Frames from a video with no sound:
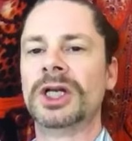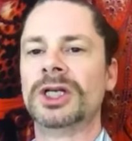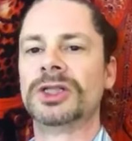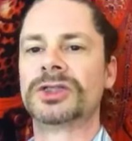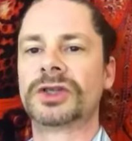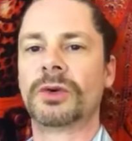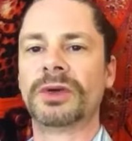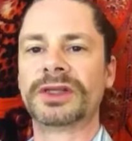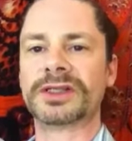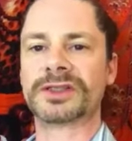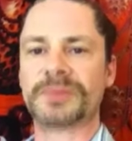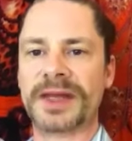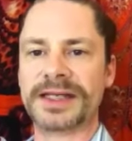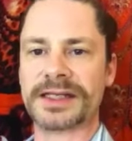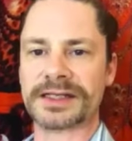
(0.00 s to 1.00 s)
So what
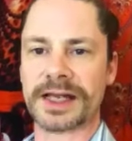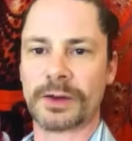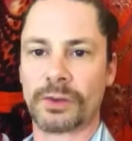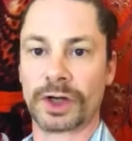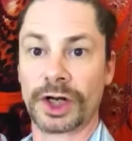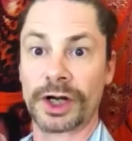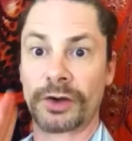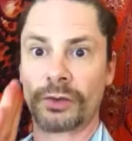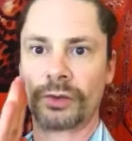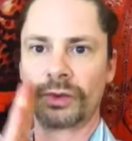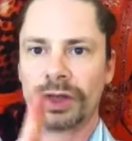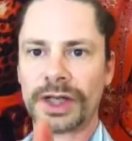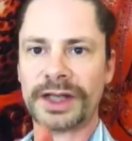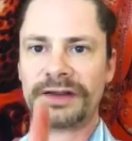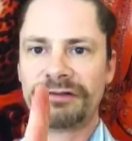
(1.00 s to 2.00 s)
this means is that we're going to
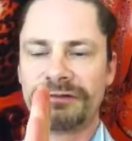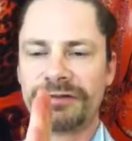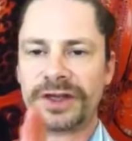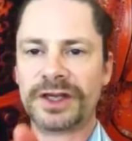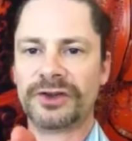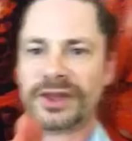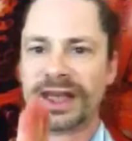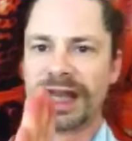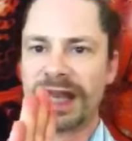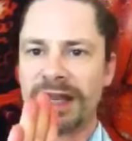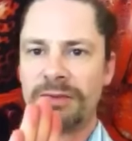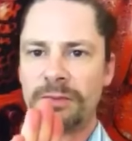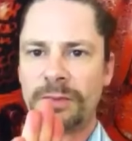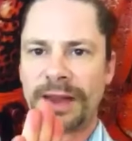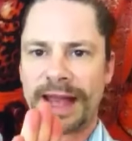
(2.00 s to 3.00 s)
really feel the
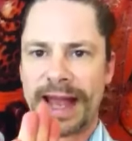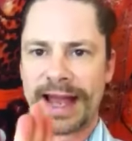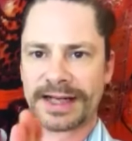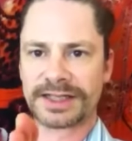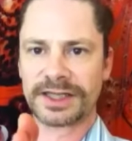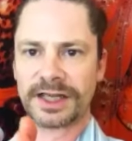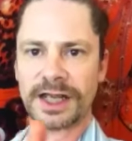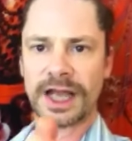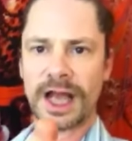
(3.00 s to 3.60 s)
impact